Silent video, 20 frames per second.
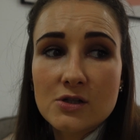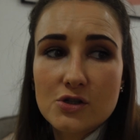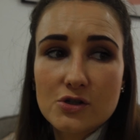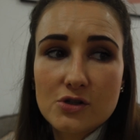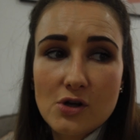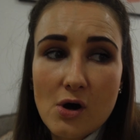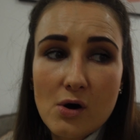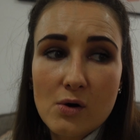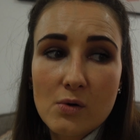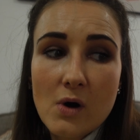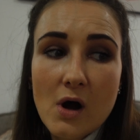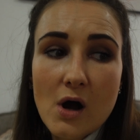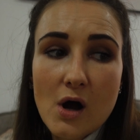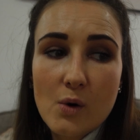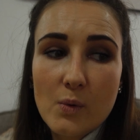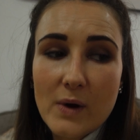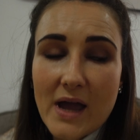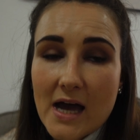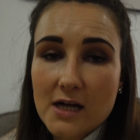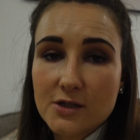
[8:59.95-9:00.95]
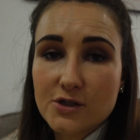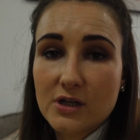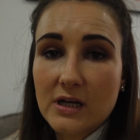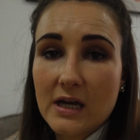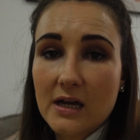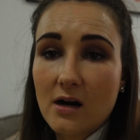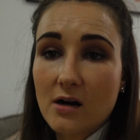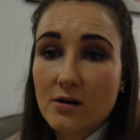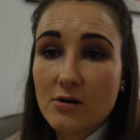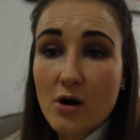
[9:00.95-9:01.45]
so we had to
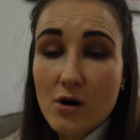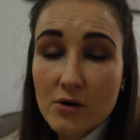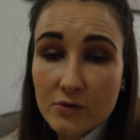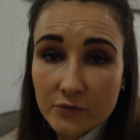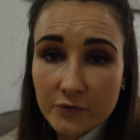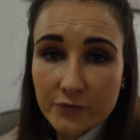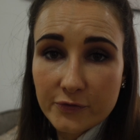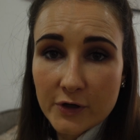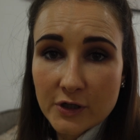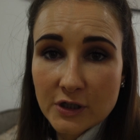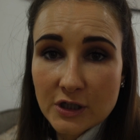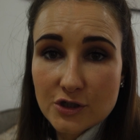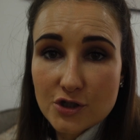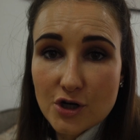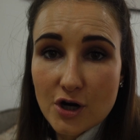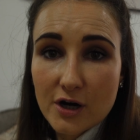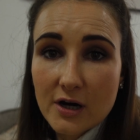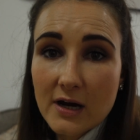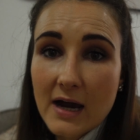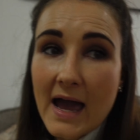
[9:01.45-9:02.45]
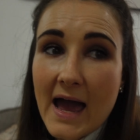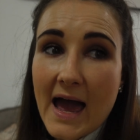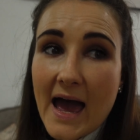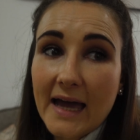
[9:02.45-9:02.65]
get our own furniture.